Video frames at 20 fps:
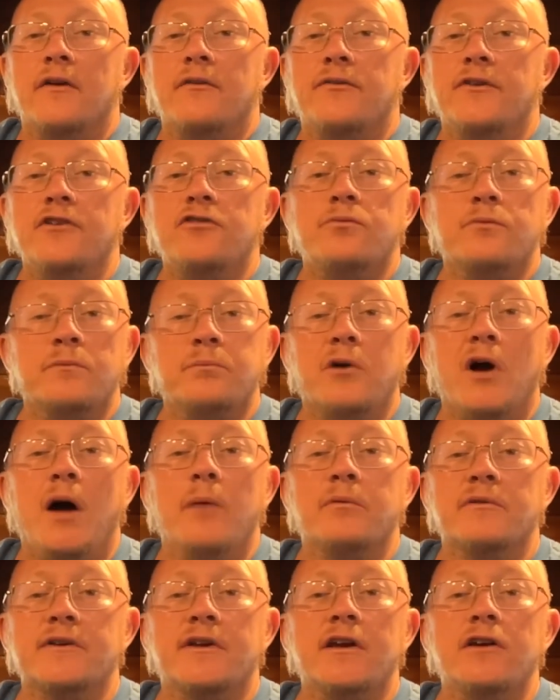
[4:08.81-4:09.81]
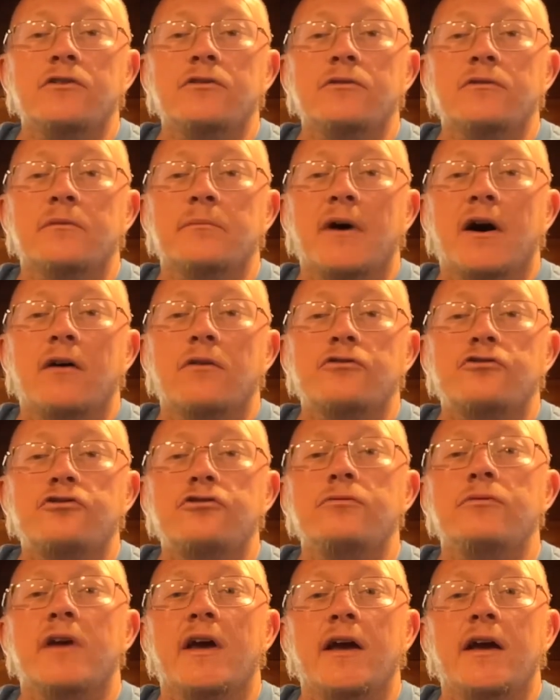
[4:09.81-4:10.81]
This would probably get you about
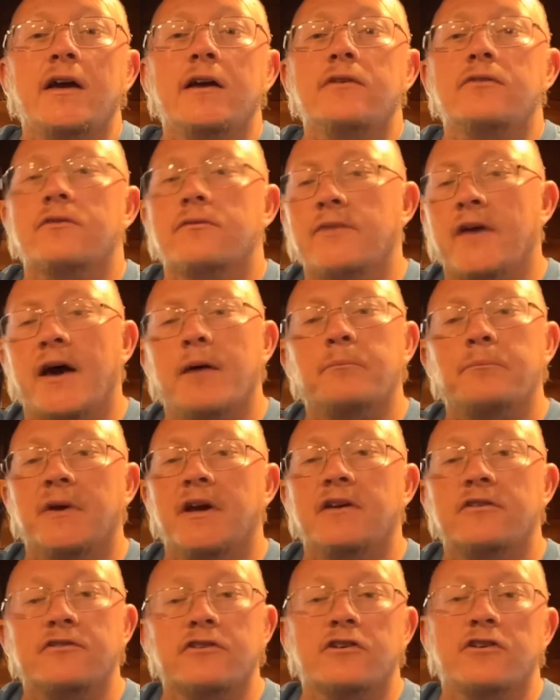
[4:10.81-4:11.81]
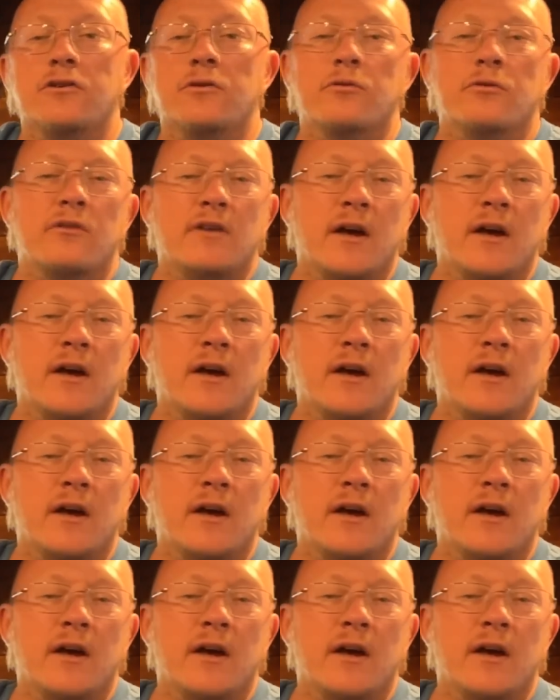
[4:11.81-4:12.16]
2 days of that basic use.